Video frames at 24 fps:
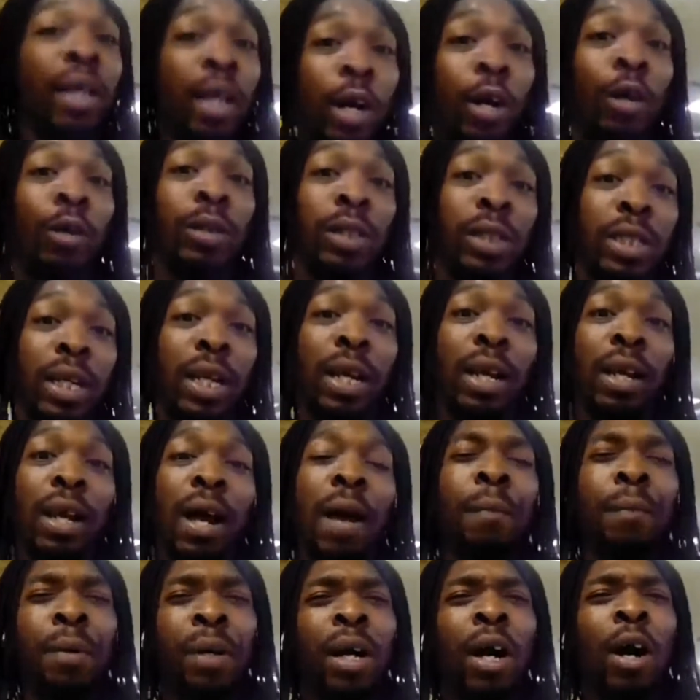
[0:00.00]
put on to
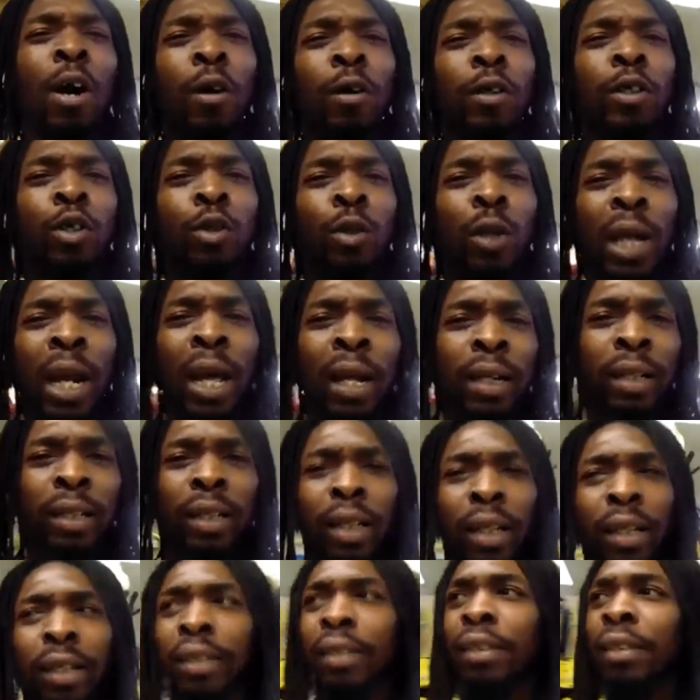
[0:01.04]
that. I put on to a lot
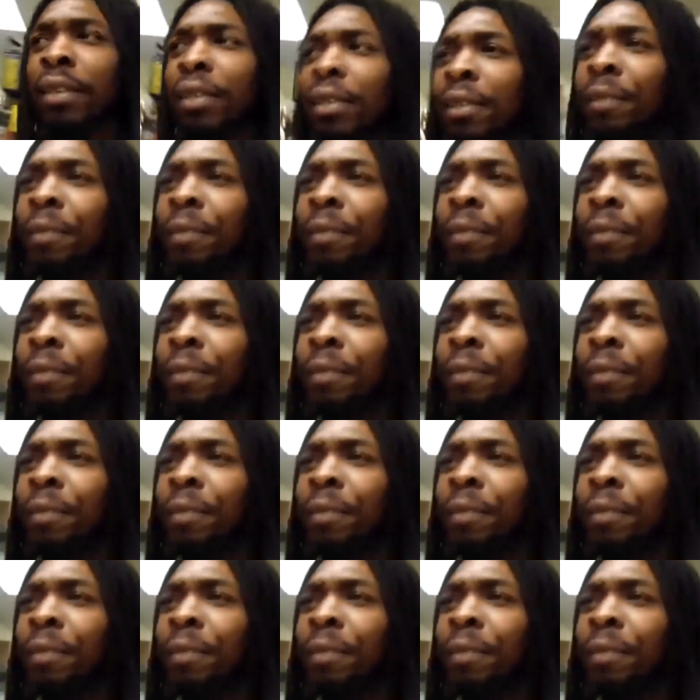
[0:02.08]
of things.